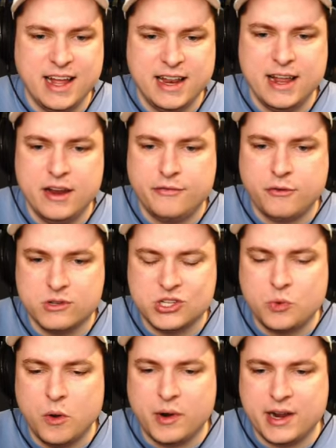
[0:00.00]
And then, of course,
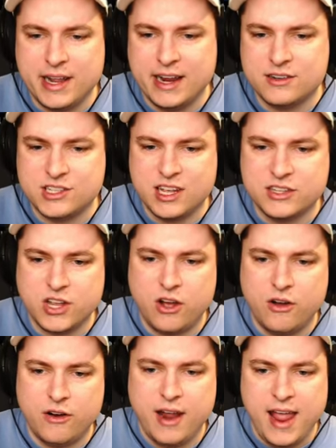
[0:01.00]
as well, we're going to get ourselves
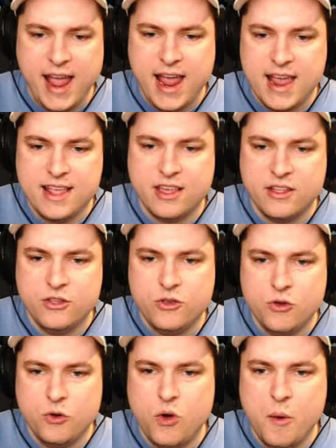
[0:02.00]
our eighth
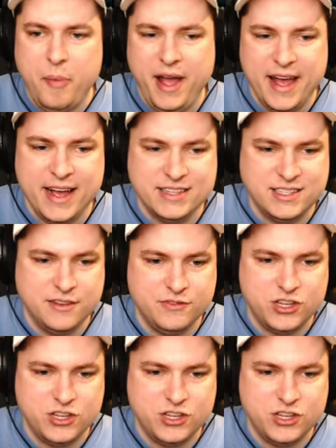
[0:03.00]
new passive.